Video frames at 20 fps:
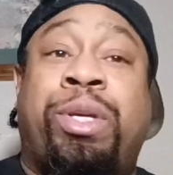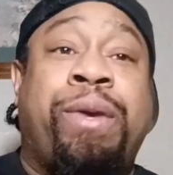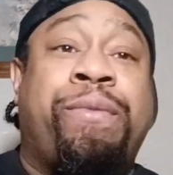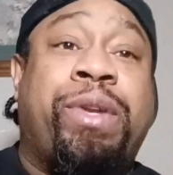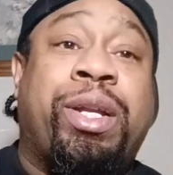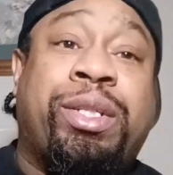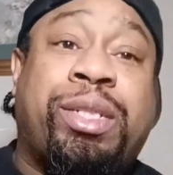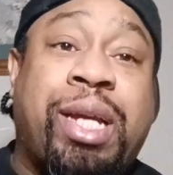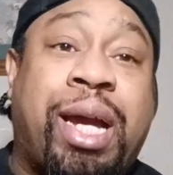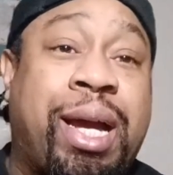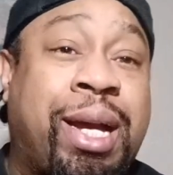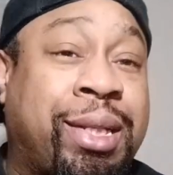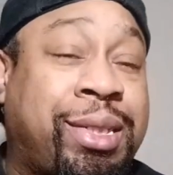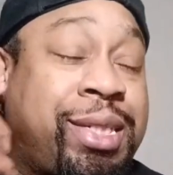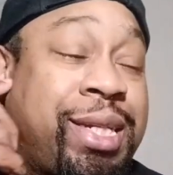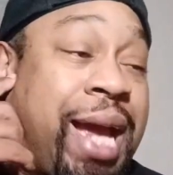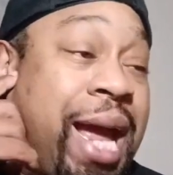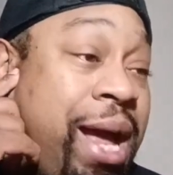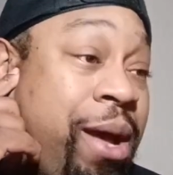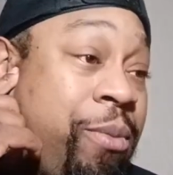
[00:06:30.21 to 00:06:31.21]
giving a
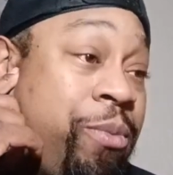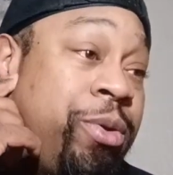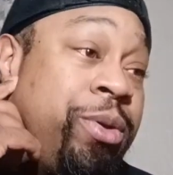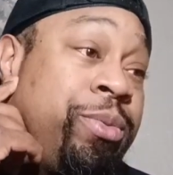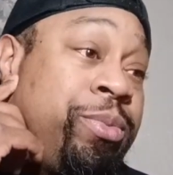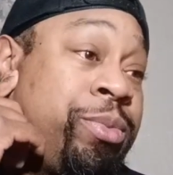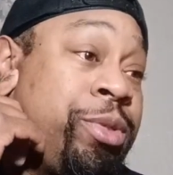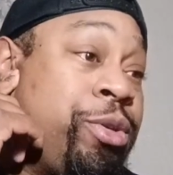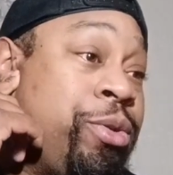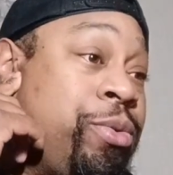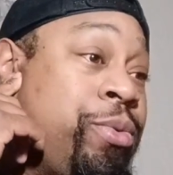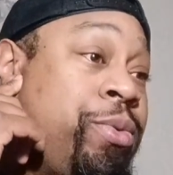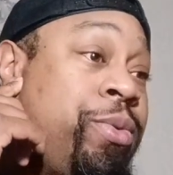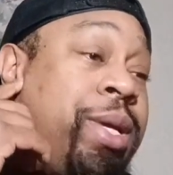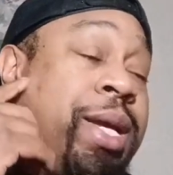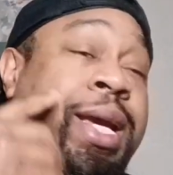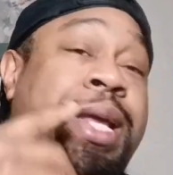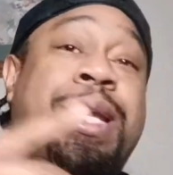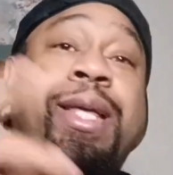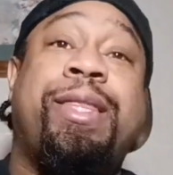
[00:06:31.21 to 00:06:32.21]
child will
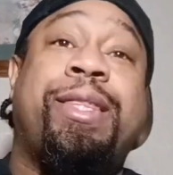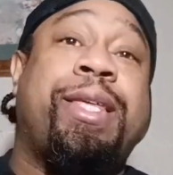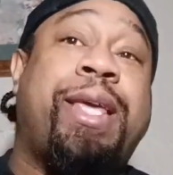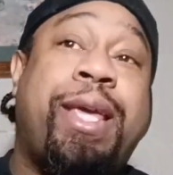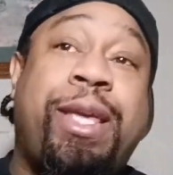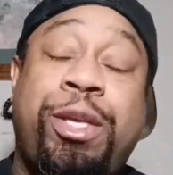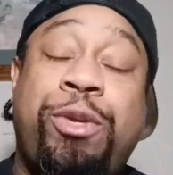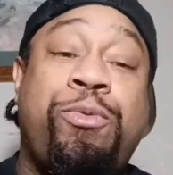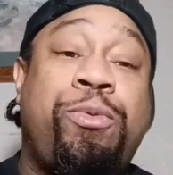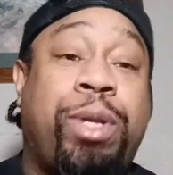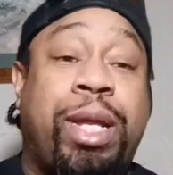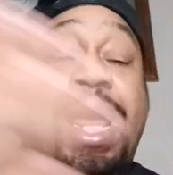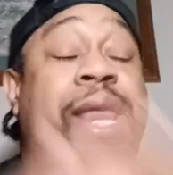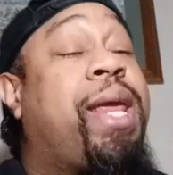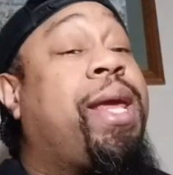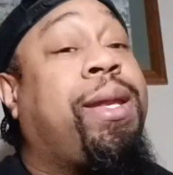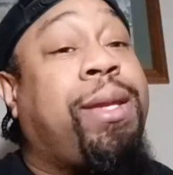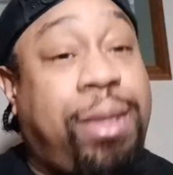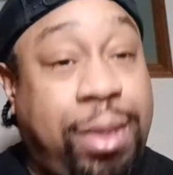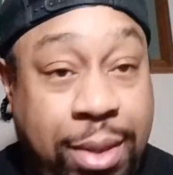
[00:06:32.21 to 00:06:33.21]
do anything you
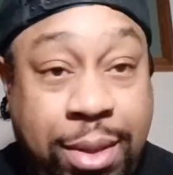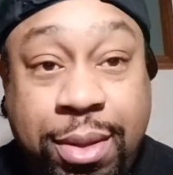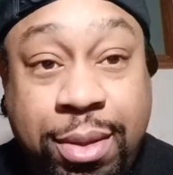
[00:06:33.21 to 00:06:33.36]
let it.